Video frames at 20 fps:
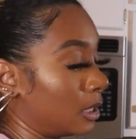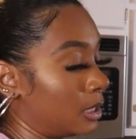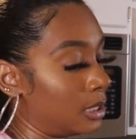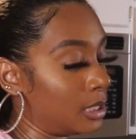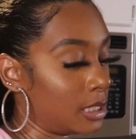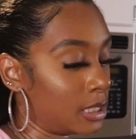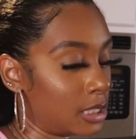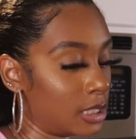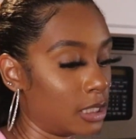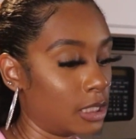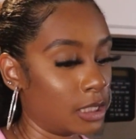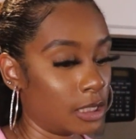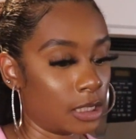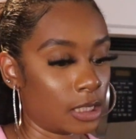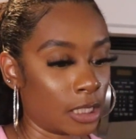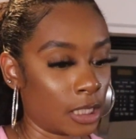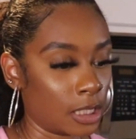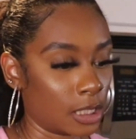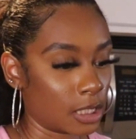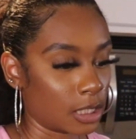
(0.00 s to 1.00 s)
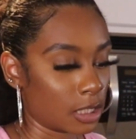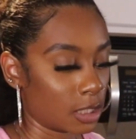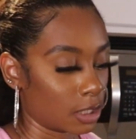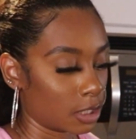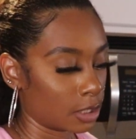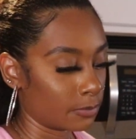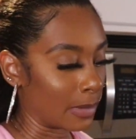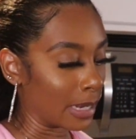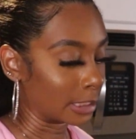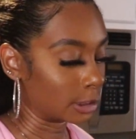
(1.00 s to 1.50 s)
the seasonings and
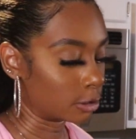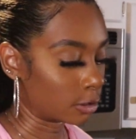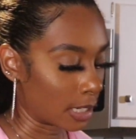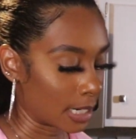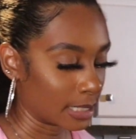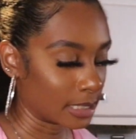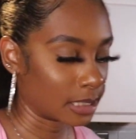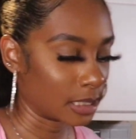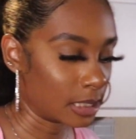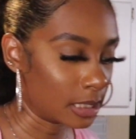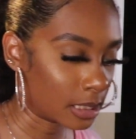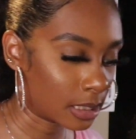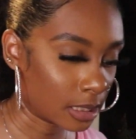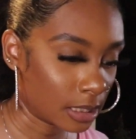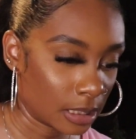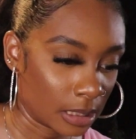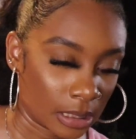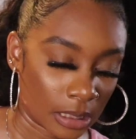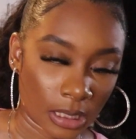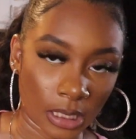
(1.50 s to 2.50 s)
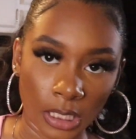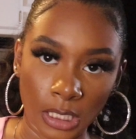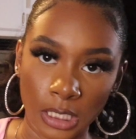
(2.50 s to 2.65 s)
my dry seasonings